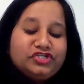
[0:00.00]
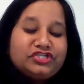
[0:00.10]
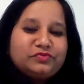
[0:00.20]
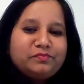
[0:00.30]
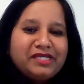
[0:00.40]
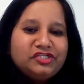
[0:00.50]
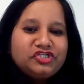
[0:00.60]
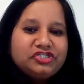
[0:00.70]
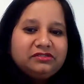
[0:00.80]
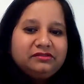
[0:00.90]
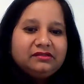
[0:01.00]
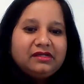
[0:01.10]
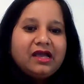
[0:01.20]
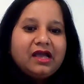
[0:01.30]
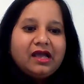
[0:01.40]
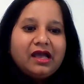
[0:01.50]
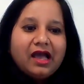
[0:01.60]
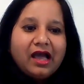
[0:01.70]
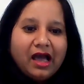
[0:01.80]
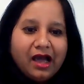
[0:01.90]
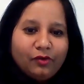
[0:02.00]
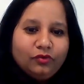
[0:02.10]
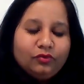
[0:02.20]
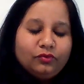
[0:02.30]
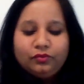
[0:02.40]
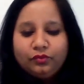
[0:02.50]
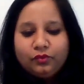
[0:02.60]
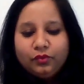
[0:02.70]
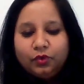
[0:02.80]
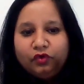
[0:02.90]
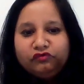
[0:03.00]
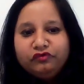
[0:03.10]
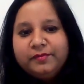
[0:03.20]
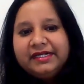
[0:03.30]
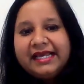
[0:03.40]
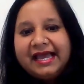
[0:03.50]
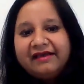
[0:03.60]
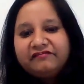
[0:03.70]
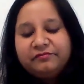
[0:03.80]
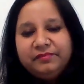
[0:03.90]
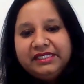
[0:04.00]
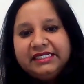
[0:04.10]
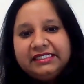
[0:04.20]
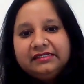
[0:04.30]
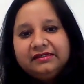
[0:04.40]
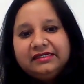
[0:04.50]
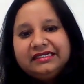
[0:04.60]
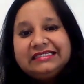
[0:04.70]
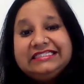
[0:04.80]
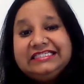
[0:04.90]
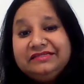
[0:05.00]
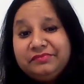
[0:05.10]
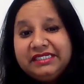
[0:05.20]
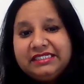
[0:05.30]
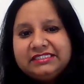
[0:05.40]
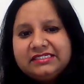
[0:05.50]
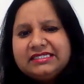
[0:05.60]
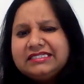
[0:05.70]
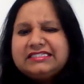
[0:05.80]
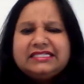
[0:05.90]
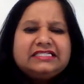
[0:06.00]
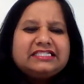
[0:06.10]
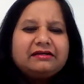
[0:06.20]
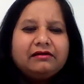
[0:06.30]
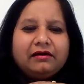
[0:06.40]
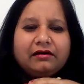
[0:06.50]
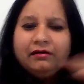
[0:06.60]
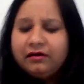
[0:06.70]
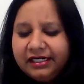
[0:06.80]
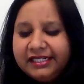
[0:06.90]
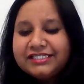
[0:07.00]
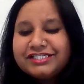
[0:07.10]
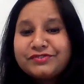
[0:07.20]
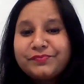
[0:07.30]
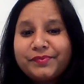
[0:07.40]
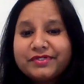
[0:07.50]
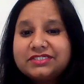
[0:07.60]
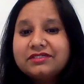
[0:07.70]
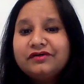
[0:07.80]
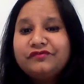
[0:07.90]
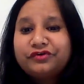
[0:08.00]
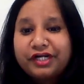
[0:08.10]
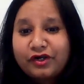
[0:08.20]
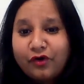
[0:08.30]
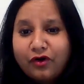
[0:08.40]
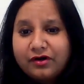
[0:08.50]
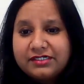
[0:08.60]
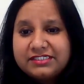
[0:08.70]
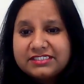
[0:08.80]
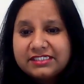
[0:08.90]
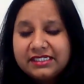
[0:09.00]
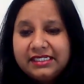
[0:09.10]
just mention how women have been demeaned since the earliest preserved records